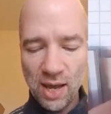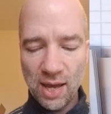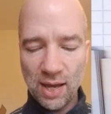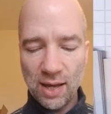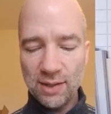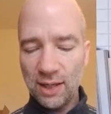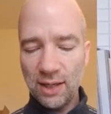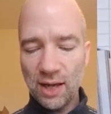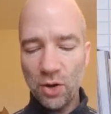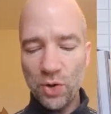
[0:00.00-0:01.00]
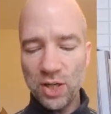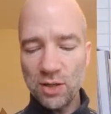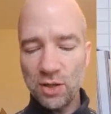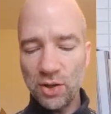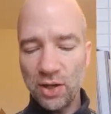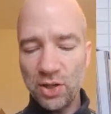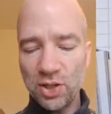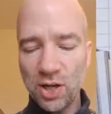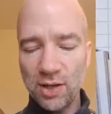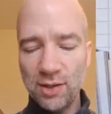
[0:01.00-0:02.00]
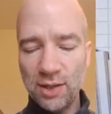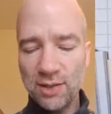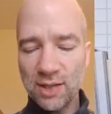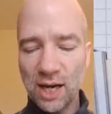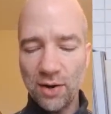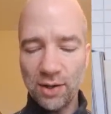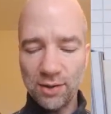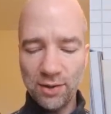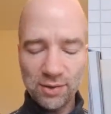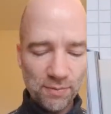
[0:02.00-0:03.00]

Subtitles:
The original Chinese characters,